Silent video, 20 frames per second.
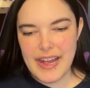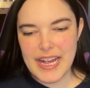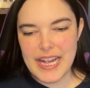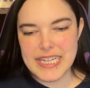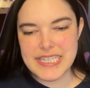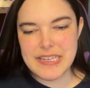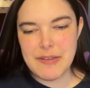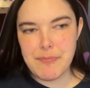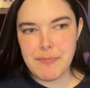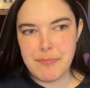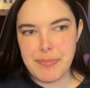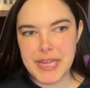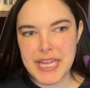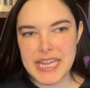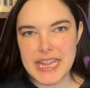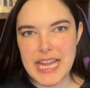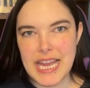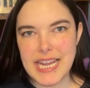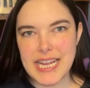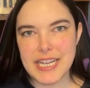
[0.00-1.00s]
It's a
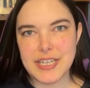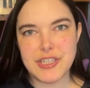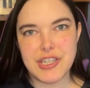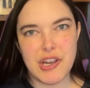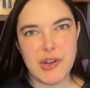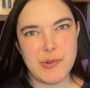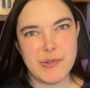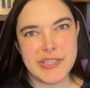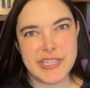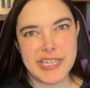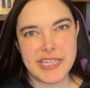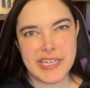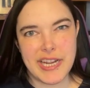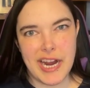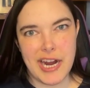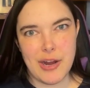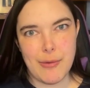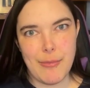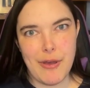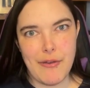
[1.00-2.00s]
bit like a toasted
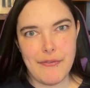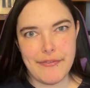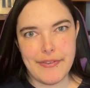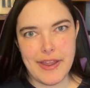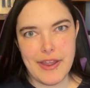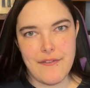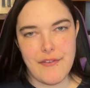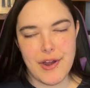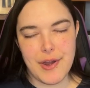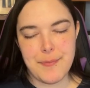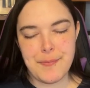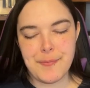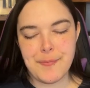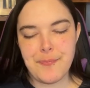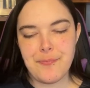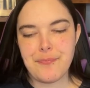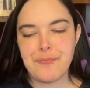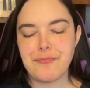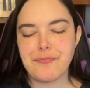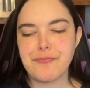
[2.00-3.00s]
caramel flavor,
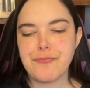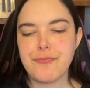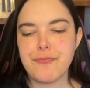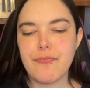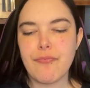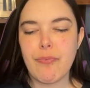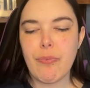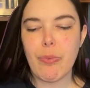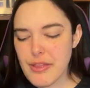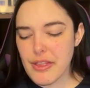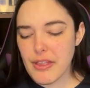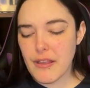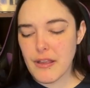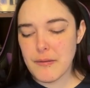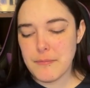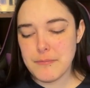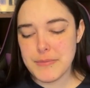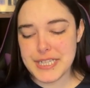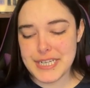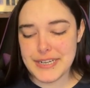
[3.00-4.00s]

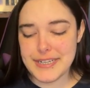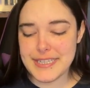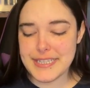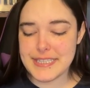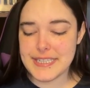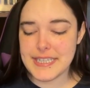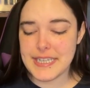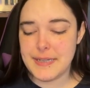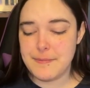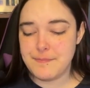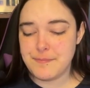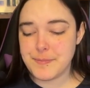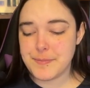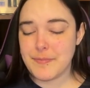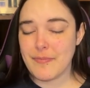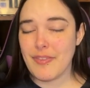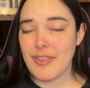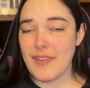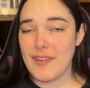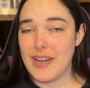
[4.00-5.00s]
but honestly,
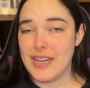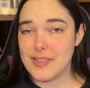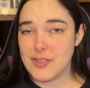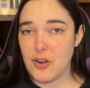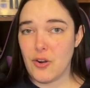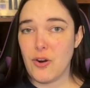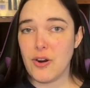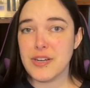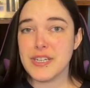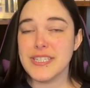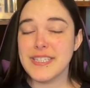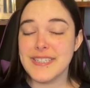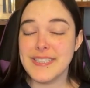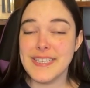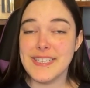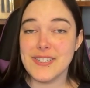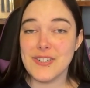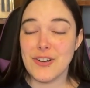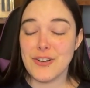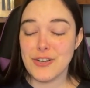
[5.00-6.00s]
as hard as
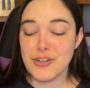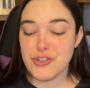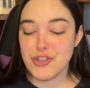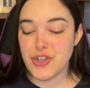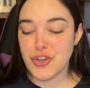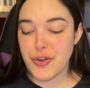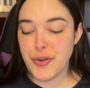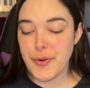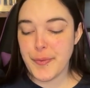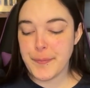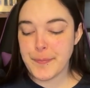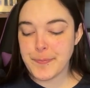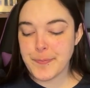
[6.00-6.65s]
these are to chew,